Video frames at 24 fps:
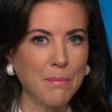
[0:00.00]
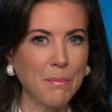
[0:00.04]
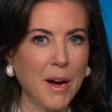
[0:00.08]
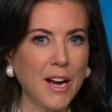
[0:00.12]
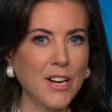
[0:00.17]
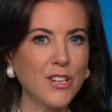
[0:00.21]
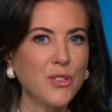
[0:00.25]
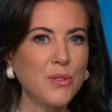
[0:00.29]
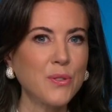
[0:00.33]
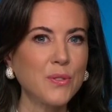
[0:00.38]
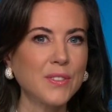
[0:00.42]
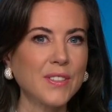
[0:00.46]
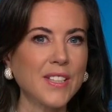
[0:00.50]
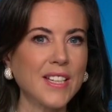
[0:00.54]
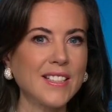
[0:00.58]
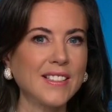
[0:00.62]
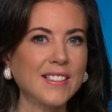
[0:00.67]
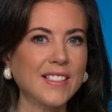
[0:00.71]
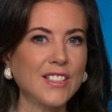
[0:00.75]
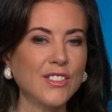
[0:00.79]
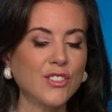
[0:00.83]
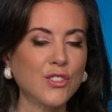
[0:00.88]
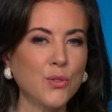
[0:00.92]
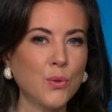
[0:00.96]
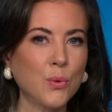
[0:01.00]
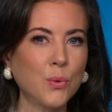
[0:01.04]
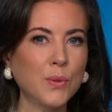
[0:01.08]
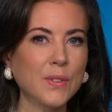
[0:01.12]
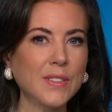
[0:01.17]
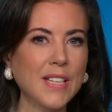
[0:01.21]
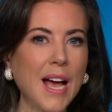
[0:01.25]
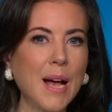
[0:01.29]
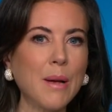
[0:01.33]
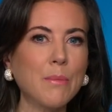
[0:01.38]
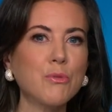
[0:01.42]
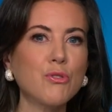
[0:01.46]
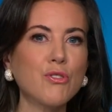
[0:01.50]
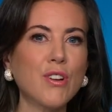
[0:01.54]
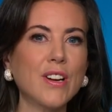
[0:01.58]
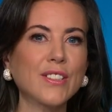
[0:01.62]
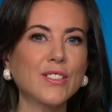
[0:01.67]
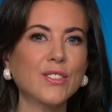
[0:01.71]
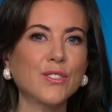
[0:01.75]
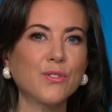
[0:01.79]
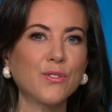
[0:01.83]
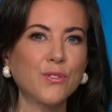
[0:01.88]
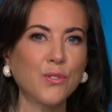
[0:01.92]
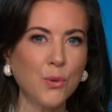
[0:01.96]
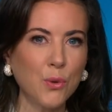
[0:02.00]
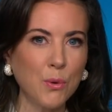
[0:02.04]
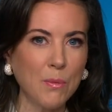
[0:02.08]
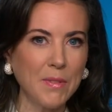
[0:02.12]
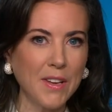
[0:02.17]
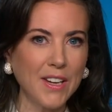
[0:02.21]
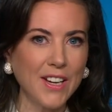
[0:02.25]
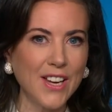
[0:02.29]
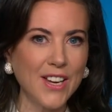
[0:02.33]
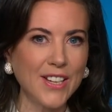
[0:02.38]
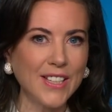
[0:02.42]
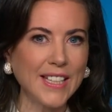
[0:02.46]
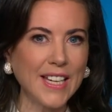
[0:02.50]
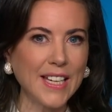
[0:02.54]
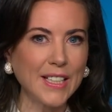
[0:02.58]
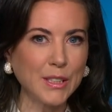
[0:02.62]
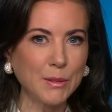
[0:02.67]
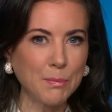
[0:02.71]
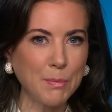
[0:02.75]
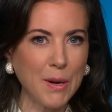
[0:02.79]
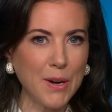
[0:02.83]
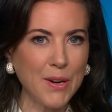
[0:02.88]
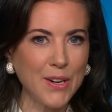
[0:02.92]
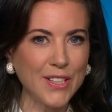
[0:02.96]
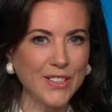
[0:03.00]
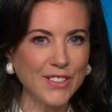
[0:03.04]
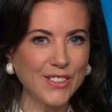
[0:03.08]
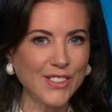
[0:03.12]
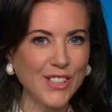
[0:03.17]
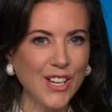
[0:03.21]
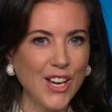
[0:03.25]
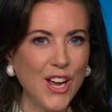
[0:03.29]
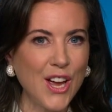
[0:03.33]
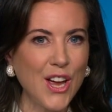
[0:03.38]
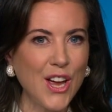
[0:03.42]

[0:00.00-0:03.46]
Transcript: BYJU says its tools help transform the learning experience,